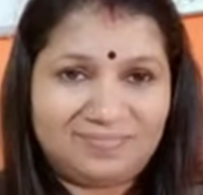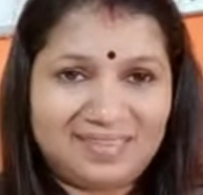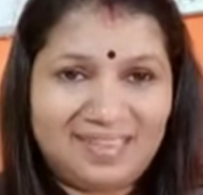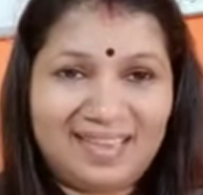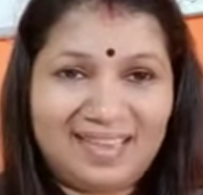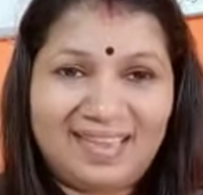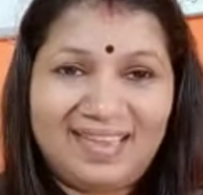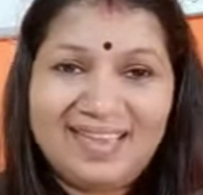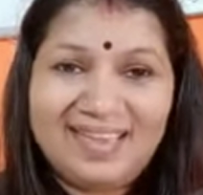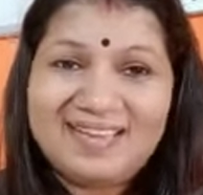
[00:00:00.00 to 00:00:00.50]

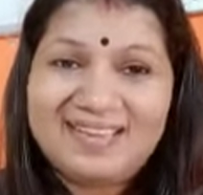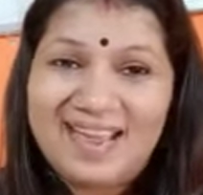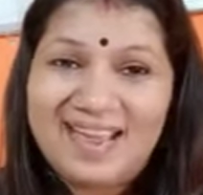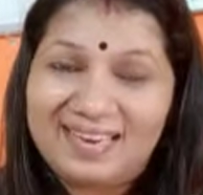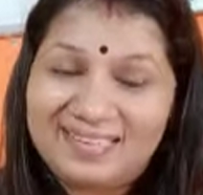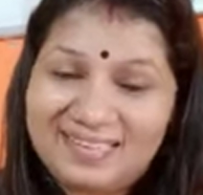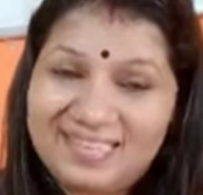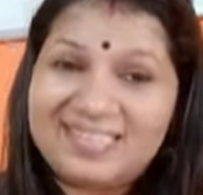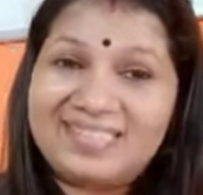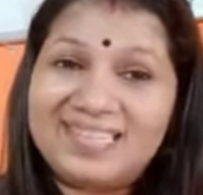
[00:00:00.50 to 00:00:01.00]
Okay,
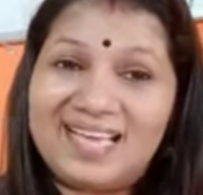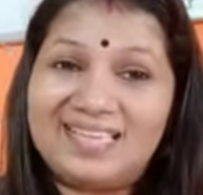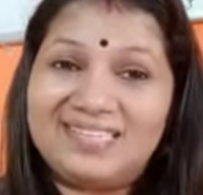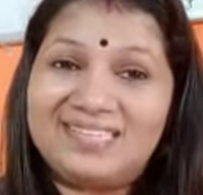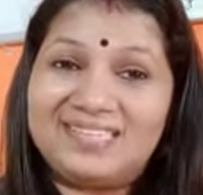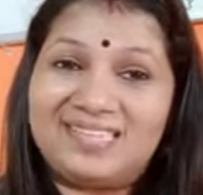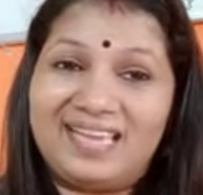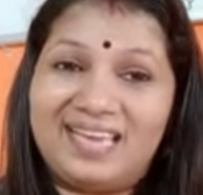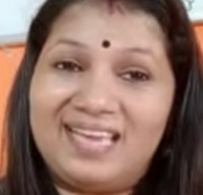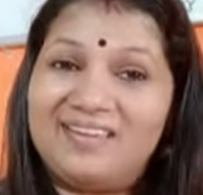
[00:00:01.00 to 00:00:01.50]
and this
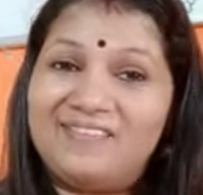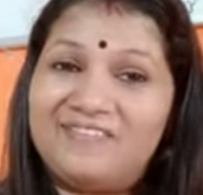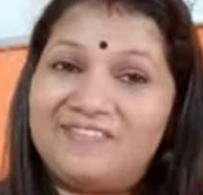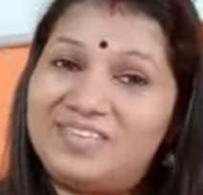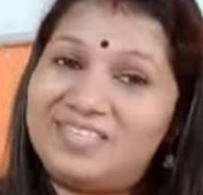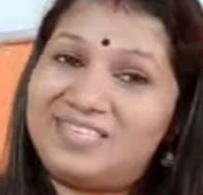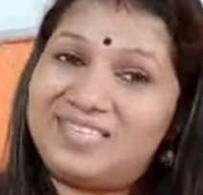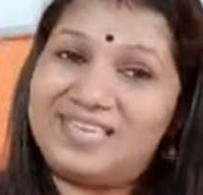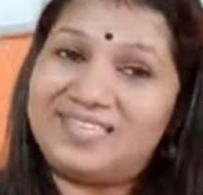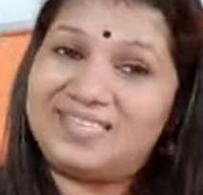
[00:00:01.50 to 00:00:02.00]
essay
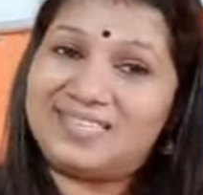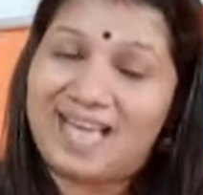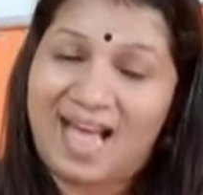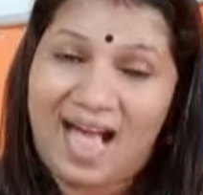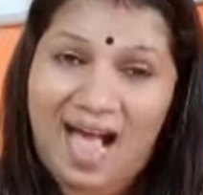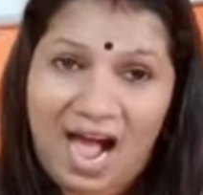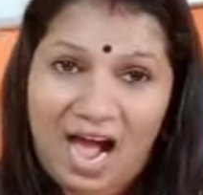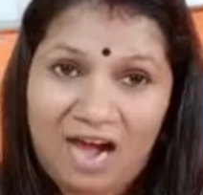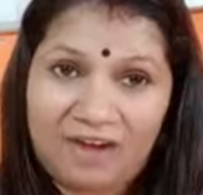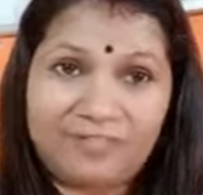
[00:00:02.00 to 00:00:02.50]
we just
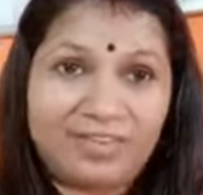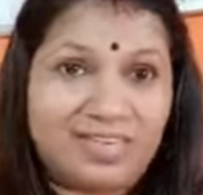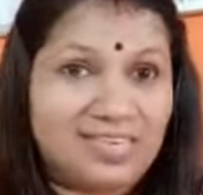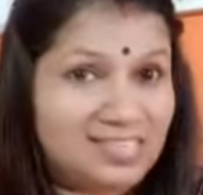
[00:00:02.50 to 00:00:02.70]
have,